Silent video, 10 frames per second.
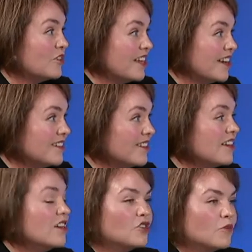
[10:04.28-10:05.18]
yet
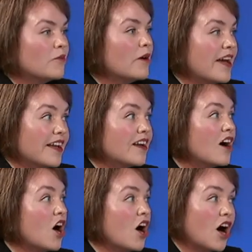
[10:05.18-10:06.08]
to be paying
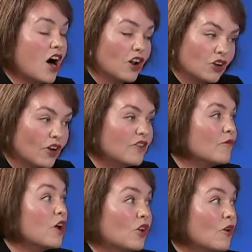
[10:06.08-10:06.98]
a
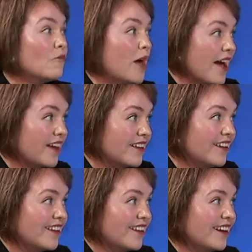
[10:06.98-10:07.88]
lot back
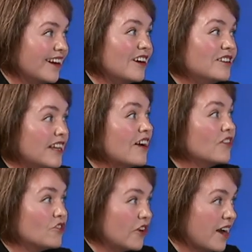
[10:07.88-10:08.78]
down
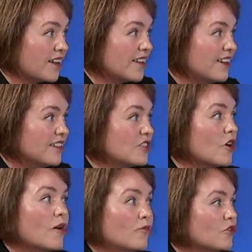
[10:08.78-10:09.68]
the track.
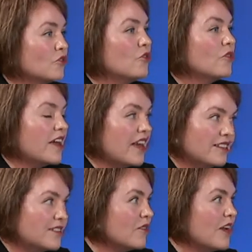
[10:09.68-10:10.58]
So I'm not sure there
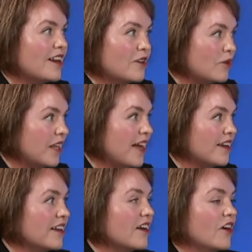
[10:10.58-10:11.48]
is any
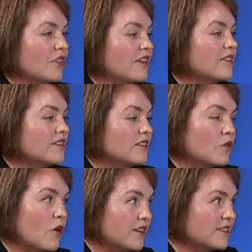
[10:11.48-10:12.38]
planning. I think this is
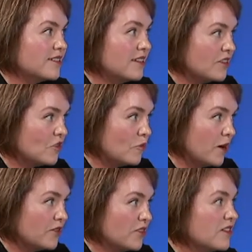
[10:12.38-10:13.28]
quite a cynical
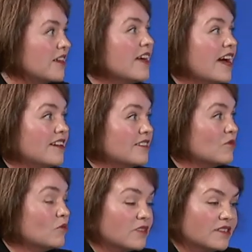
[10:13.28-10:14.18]
budget, and
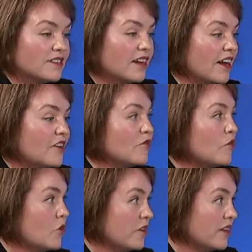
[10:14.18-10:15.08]
it was designed
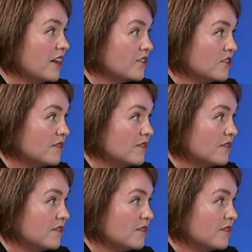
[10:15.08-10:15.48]
for an election.